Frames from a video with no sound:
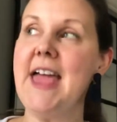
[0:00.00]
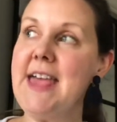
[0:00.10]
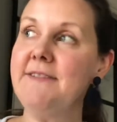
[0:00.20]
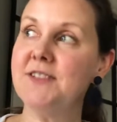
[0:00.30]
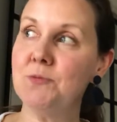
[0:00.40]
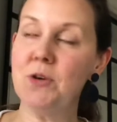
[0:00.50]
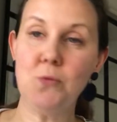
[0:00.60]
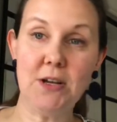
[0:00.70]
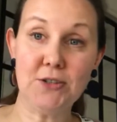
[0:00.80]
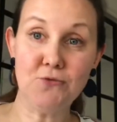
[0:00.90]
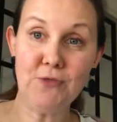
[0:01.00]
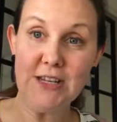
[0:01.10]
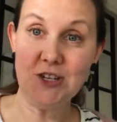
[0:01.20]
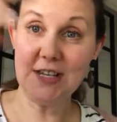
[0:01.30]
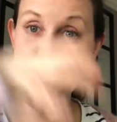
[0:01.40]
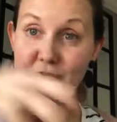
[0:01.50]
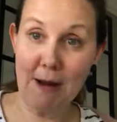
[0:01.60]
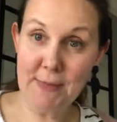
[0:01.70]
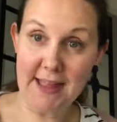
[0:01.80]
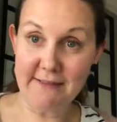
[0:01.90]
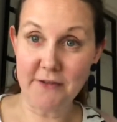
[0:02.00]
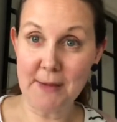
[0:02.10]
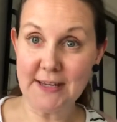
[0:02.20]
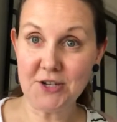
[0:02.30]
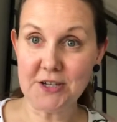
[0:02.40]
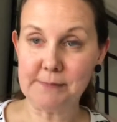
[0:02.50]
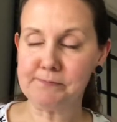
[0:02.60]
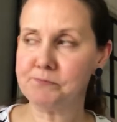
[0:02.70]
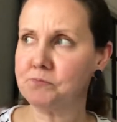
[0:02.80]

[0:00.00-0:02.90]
if someone were to reach in and grab that information,